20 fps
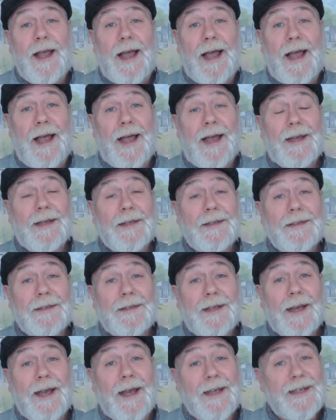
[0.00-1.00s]

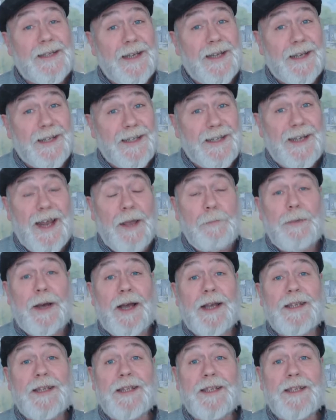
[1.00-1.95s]
and I take you step by